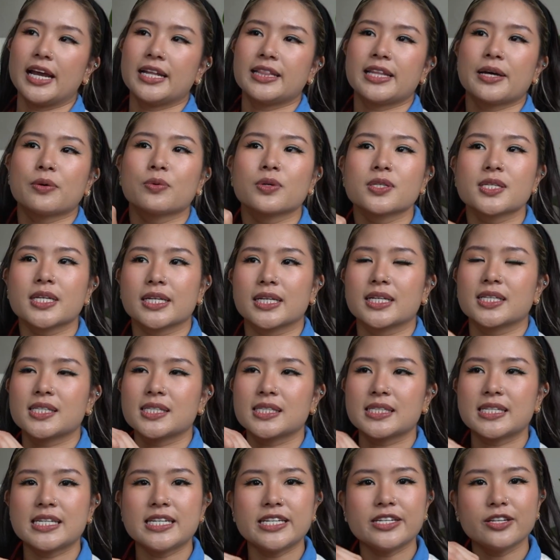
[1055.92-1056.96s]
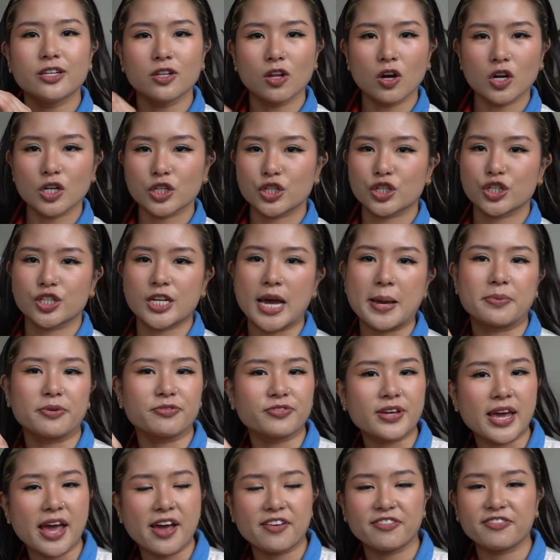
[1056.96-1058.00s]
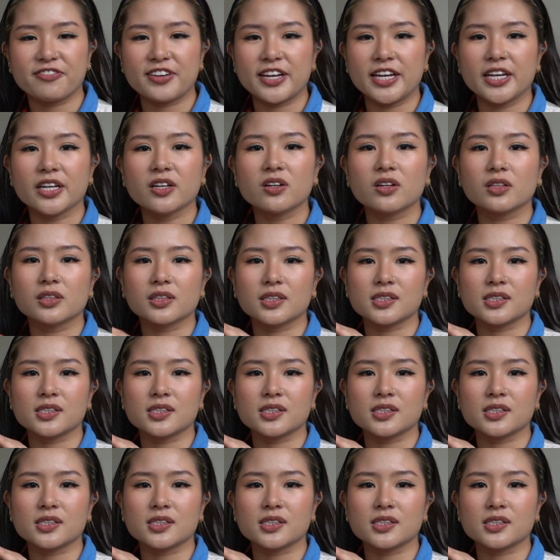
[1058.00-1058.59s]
and there was like a ski lodge type of cafe on